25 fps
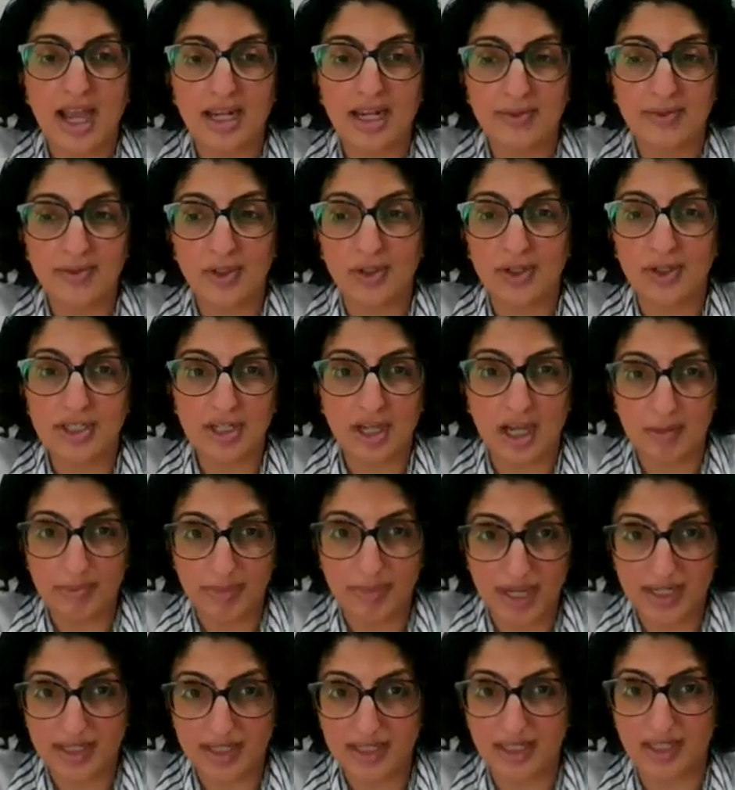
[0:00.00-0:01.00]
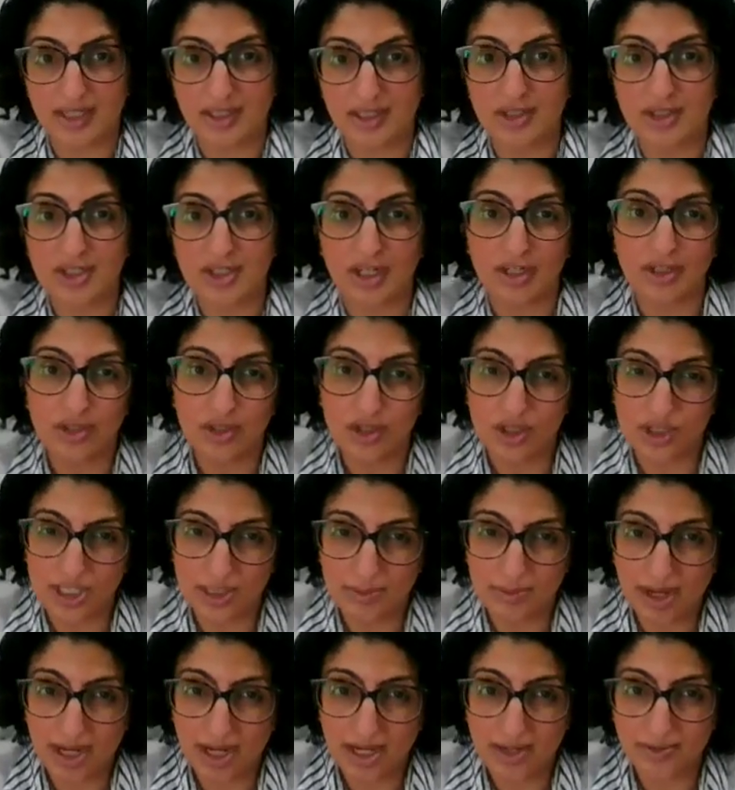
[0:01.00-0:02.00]
And if you're a diabetic, you don't
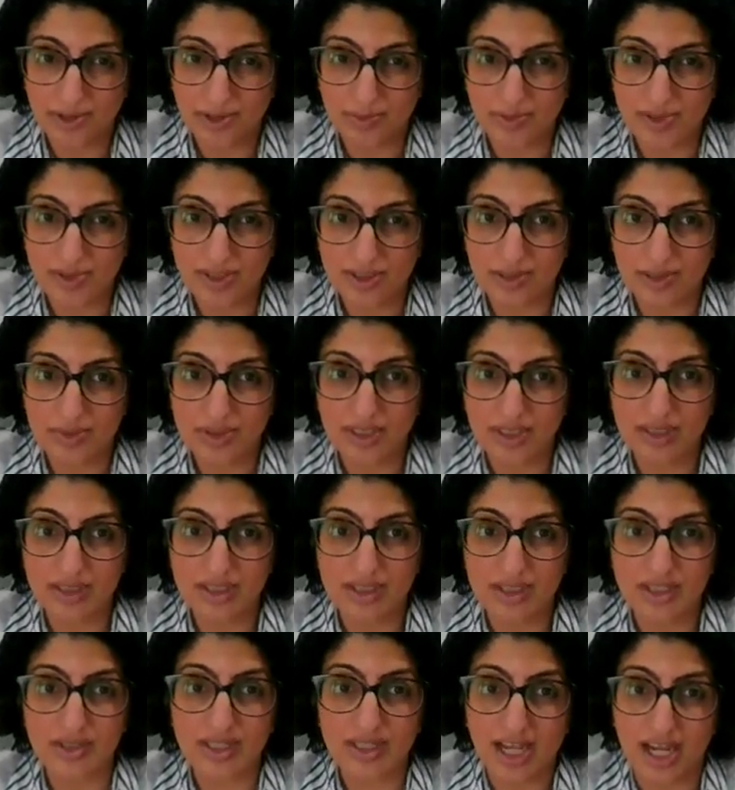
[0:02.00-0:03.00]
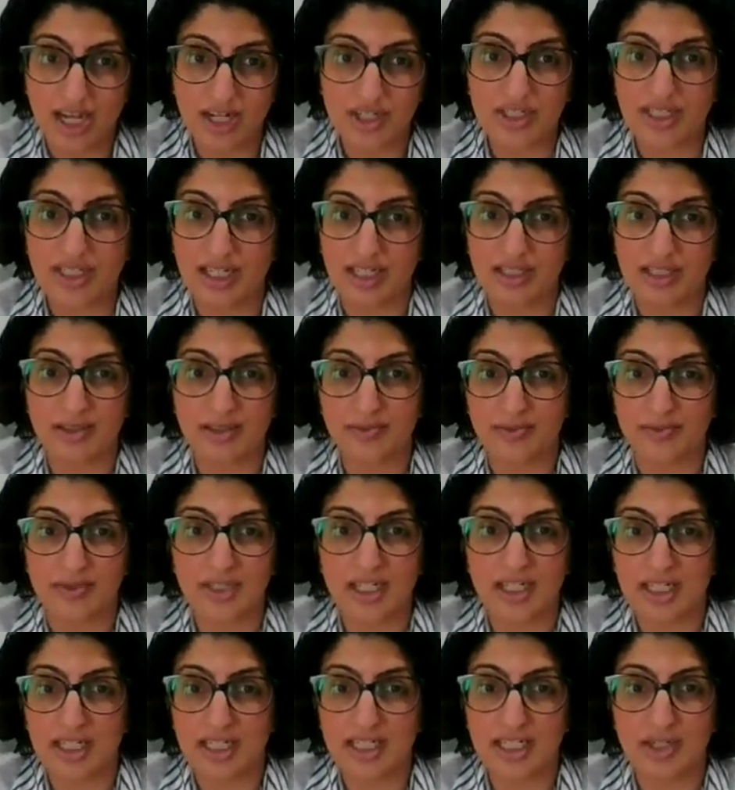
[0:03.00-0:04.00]
usually pay for your prescriptions. You'd actually get the
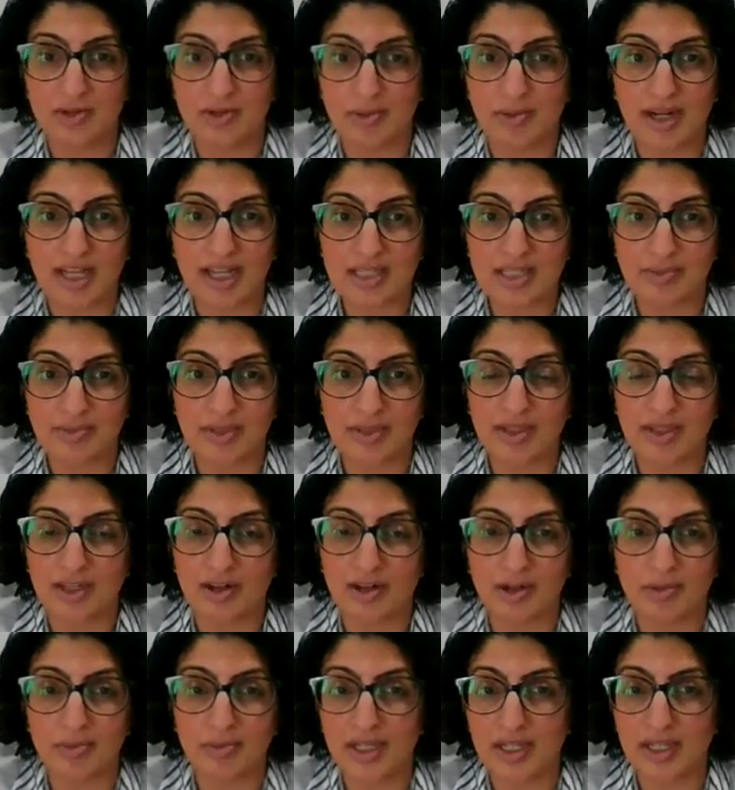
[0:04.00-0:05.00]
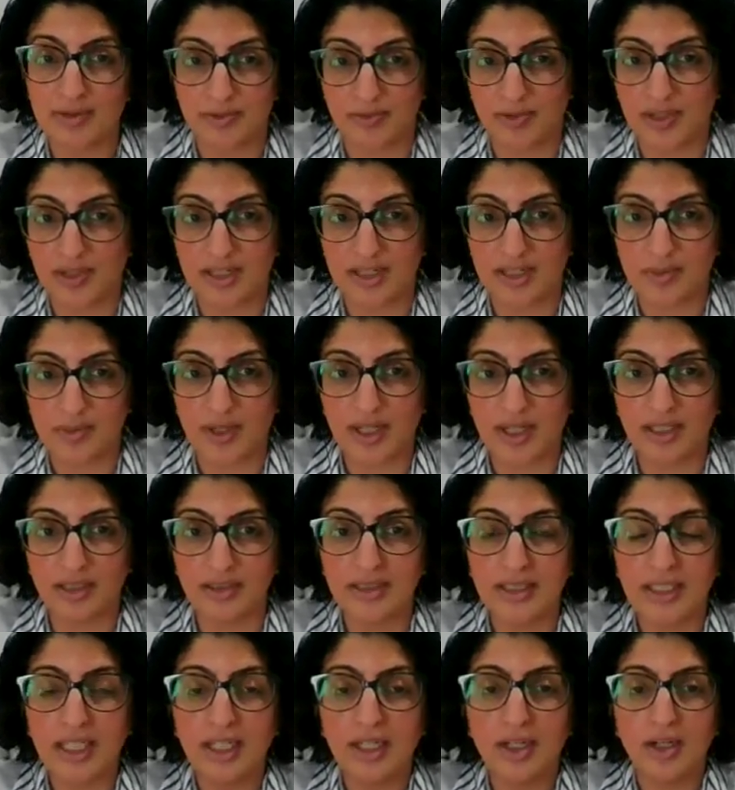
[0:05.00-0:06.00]
nicotine replacement therapy free as
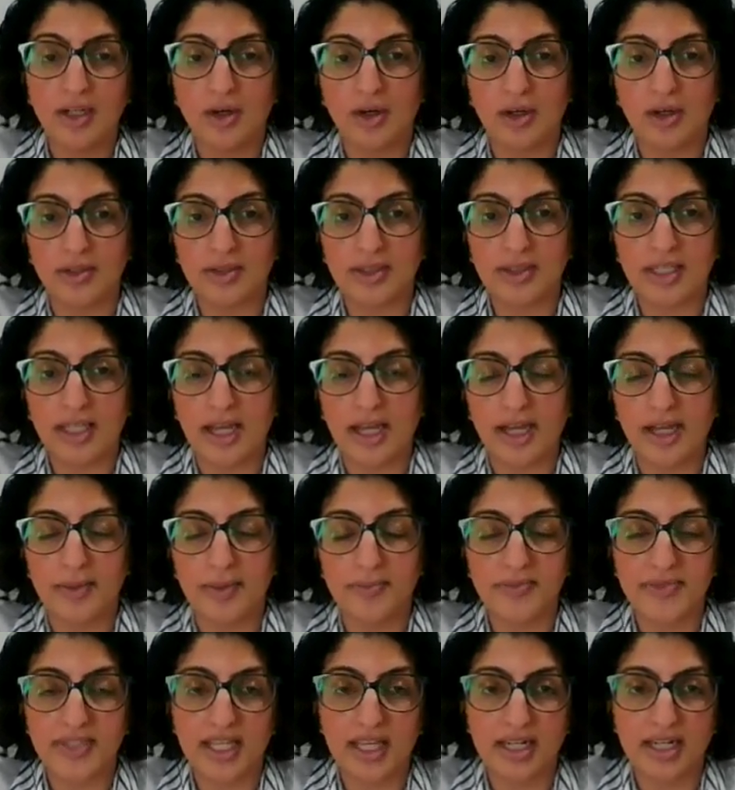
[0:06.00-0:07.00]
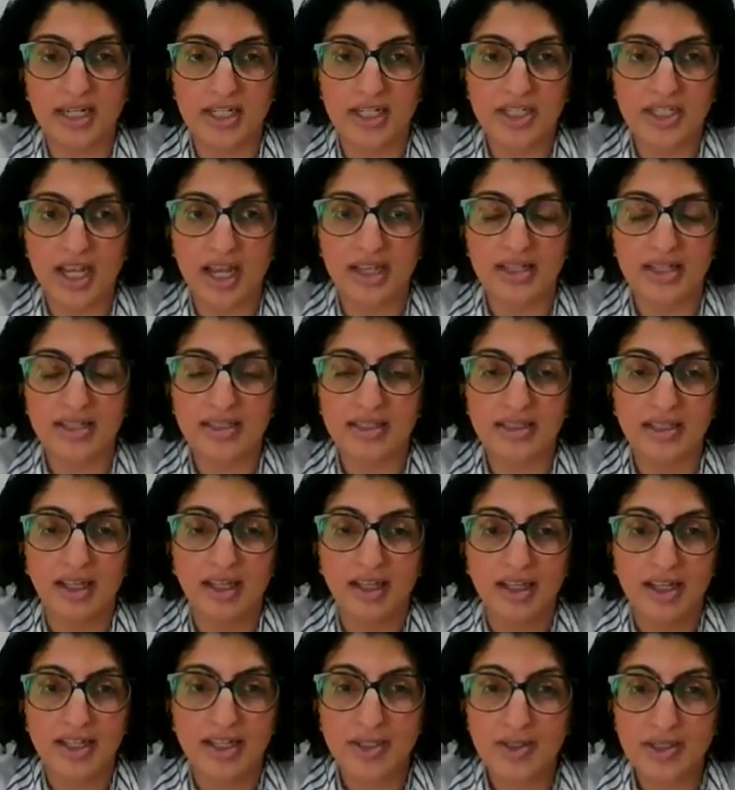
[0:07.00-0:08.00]
well on the NHS.
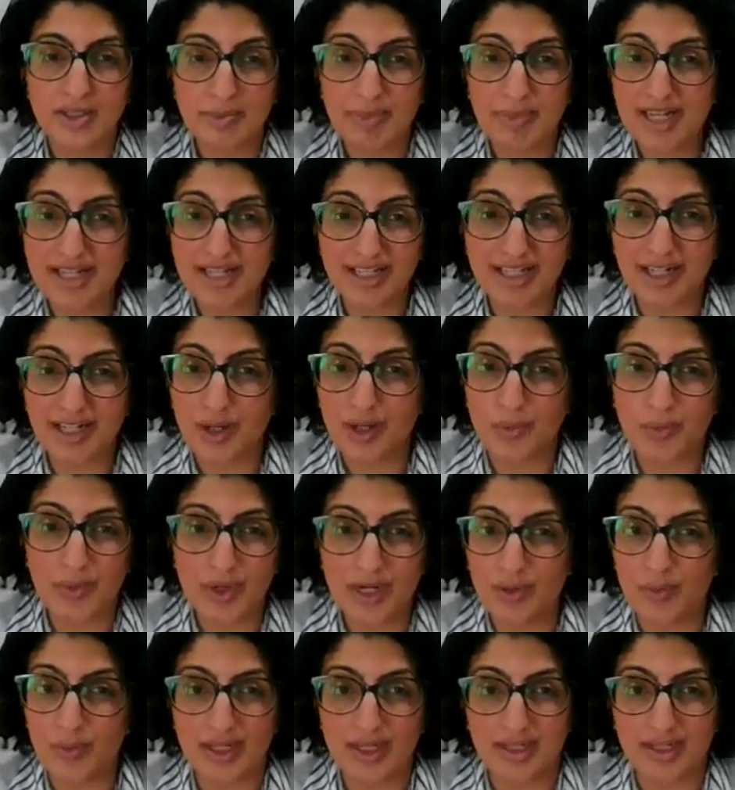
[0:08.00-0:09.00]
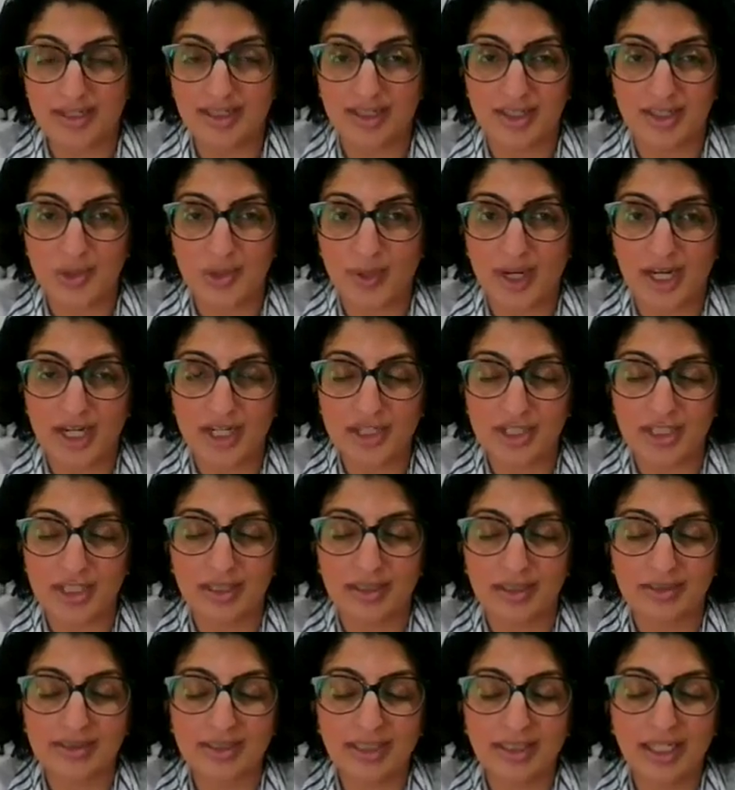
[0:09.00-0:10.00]
So it's basically a win-win
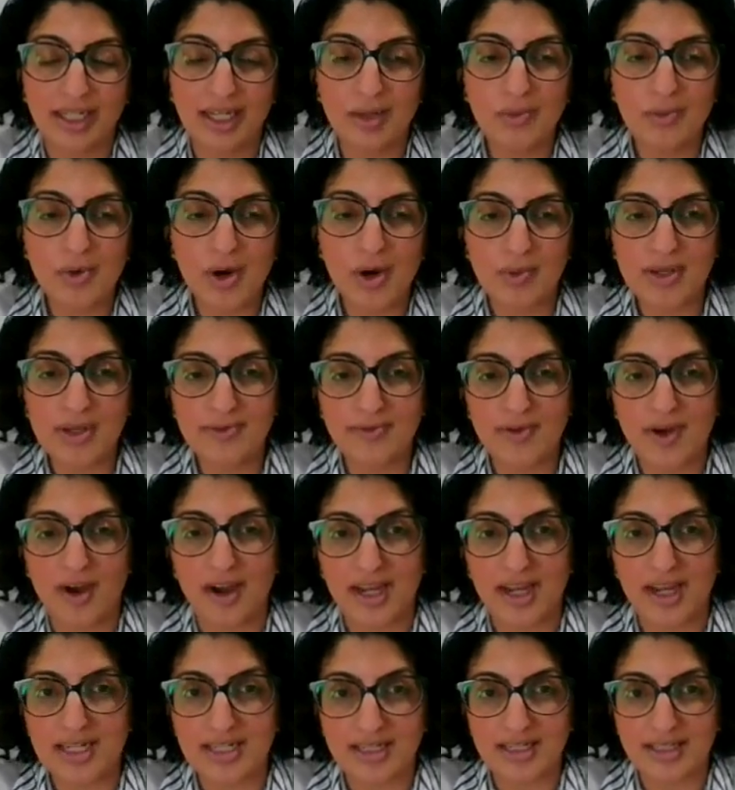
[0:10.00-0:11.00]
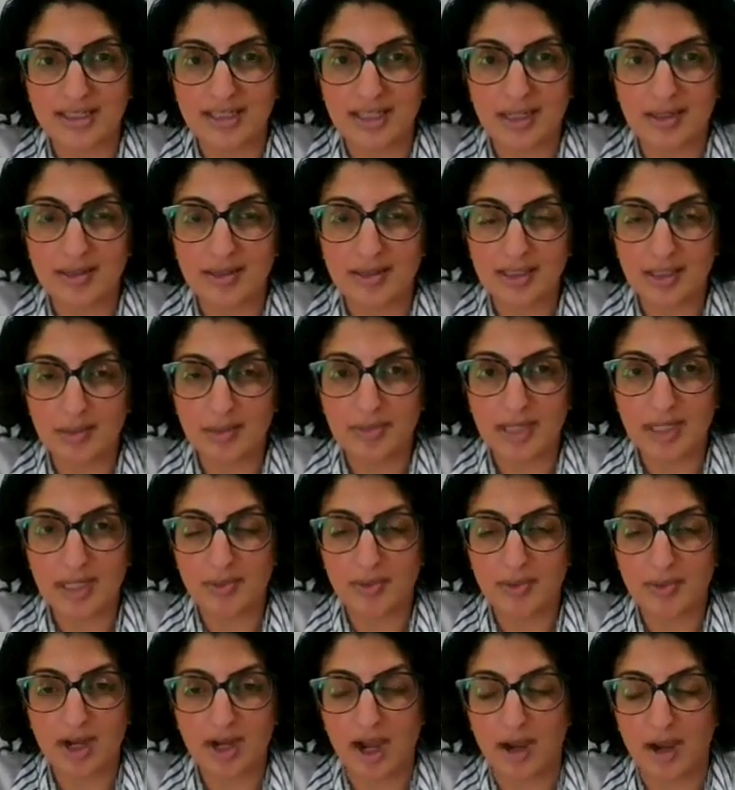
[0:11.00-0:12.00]
situation. And what we find is that some
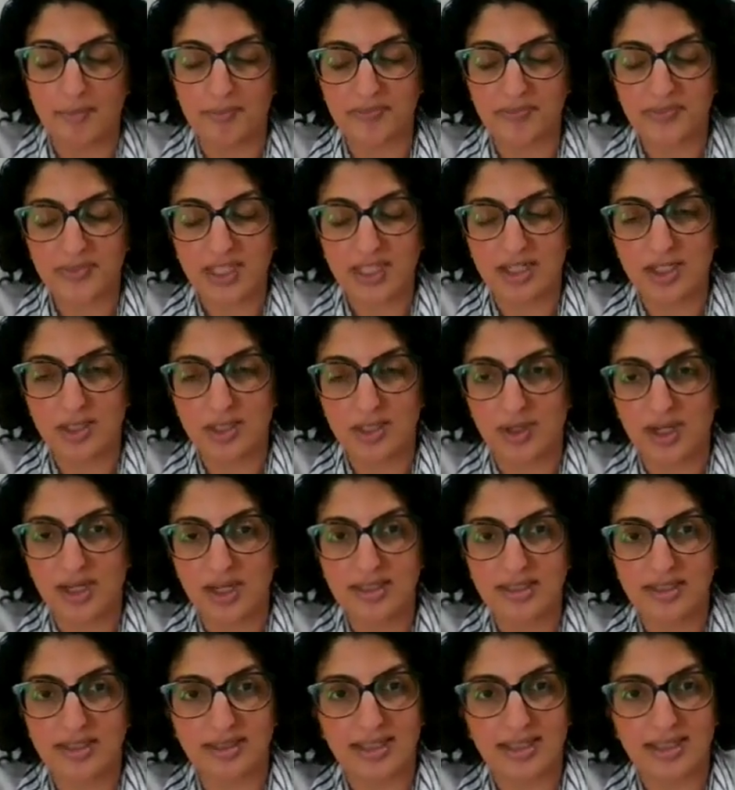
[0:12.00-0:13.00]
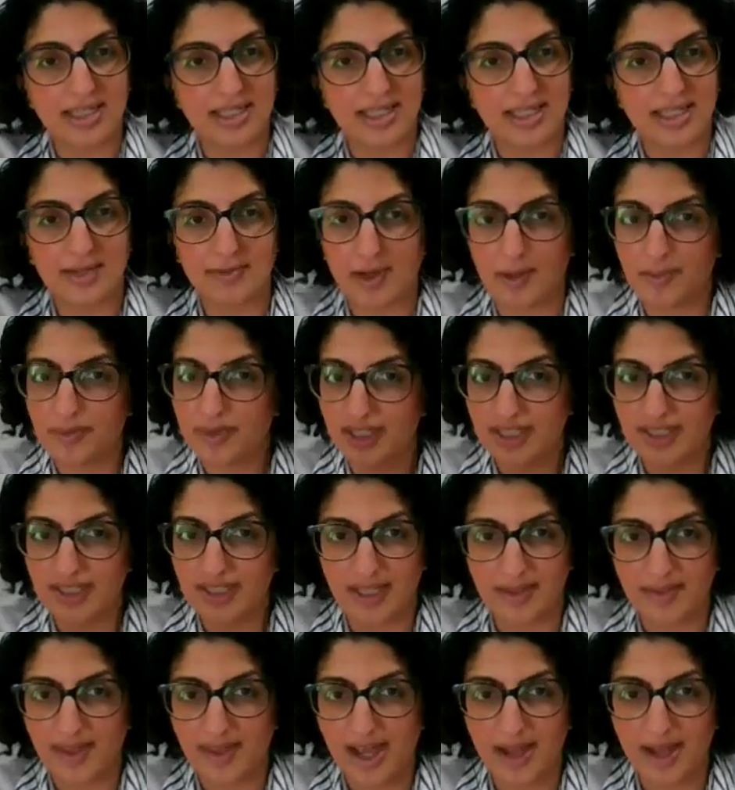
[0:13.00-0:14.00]
people come to us and they can give up
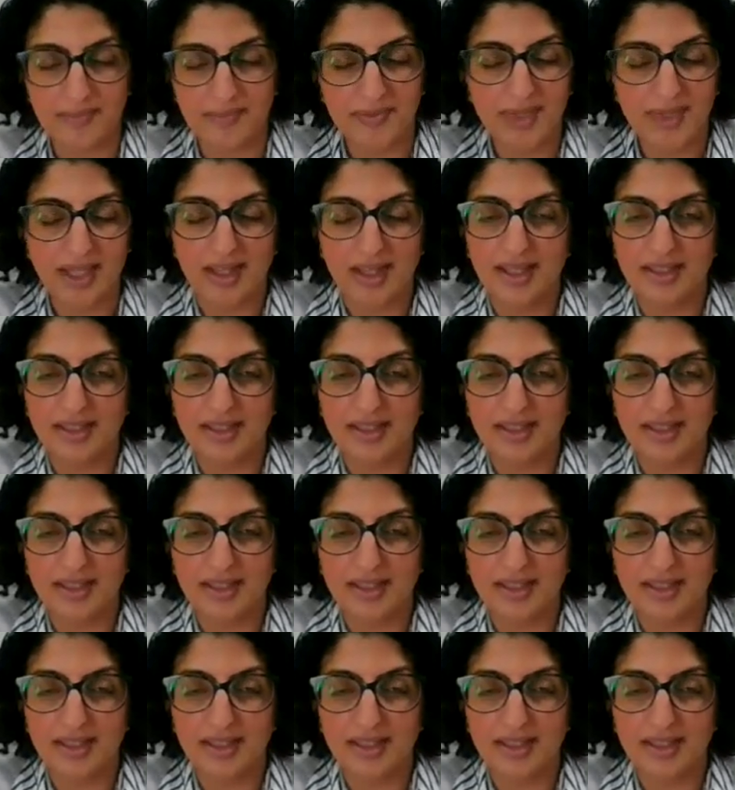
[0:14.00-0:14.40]
just like that.